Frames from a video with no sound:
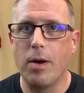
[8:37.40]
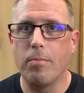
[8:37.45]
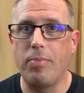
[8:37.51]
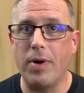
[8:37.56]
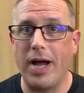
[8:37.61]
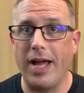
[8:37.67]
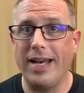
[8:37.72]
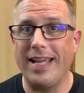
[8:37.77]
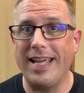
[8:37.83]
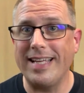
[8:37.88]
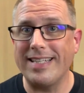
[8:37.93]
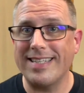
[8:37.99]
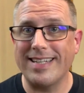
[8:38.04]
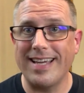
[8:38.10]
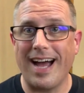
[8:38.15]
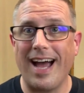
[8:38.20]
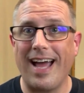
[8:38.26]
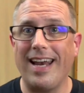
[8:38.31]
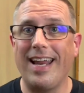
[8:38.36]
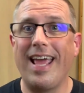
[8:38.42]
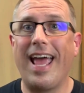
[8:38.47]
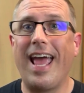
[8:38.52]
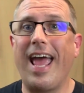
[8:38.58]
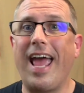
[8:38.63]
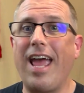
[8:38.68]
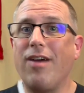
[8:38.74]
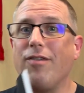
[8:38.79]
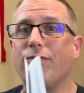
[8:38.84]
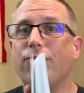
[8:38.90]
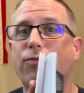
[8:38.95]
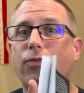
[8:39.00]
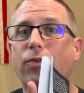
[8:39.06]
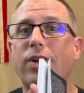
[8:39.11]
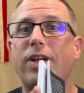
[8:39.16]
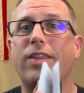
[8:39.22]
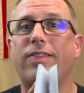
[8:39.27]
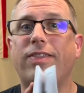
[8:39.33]
But it's got
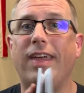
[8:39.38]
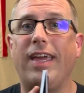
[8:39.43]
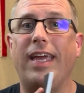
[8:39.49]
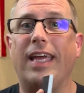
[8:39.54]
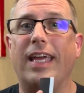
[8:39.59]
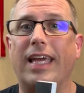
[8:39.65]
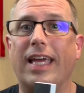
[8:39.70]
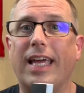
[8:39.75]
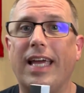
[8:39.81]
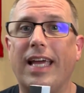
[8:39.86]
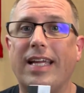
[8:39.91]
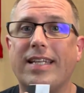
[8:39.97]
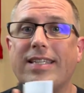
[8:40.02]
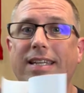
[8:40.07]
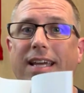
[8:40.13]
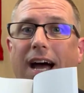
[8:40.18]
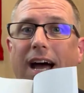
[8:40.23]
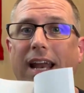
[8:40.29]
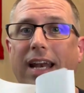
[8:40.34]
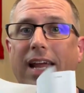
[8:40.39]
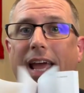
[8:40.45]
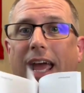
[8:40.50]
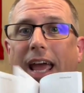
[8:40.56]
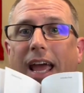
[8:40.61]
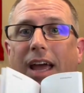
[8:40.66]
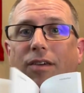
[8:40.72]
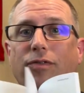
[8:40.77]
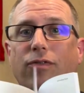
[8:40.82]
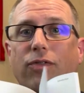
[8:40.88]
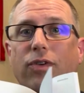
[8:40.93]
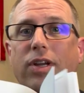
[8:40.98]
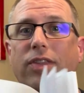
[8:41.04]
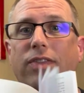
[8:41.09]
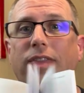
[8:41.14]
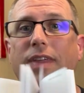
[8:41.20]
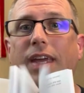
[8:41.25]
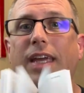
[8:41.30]
everything. It's got
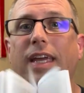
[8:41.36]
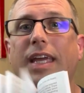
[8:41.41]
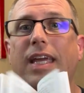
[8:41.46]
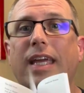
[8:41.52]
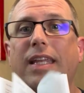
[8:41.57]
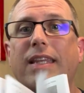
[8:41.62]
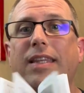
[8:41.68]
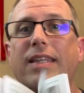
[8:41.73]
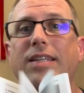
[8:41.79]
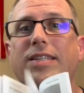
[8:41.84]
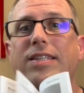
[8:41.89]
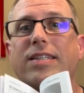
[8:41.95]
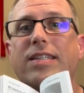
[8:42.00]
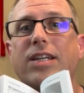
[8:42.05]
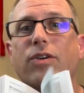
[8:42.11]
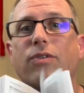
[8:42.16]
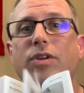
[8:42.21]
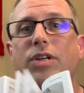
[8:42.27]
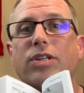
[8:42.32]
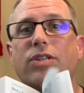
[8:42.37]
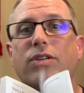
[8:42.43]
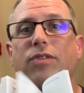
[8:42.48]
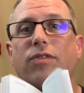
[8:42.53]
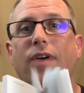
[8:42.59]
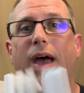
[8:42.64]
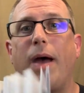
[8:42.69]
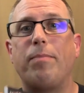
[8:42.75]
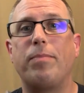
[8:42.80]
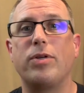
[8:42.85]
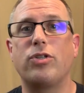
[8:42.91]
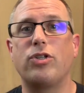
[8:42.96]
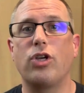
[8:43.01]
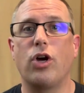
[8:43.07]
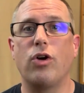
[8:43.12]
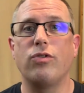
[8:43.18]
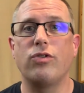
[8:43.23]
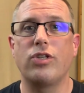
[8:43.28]
everything in the series of
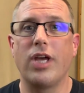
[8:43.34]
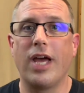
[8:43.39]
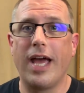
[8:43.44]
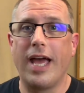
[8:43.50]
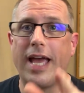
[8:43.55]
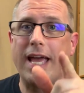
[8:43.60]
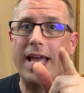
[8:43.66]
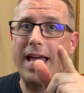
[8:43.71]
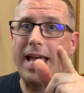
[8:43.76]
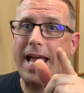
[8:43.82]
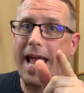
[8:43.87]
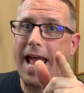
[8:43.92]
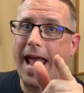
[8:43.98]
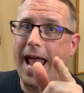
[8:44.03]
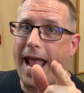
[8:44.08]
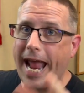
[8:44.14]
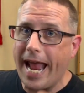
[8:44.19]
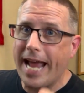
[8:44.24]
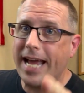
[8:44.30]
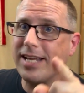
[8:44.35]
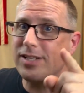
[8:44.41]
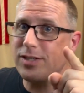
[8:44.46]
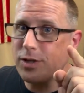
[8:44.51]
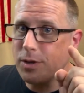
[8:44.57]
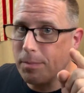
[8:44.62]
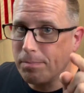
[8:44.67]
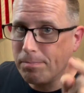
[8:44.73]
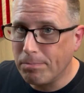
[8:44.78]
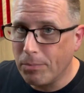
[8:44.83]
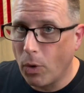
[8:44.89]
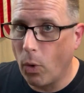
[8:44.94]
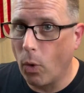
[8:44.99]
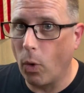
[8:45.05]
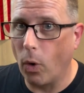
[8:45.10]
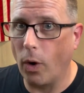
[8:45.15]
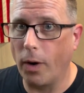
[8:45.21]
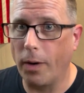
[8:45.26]
episodes and
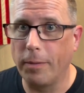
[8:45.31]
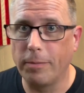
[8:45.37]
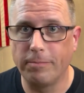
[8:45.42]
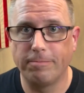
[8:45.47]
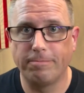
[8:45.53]
more.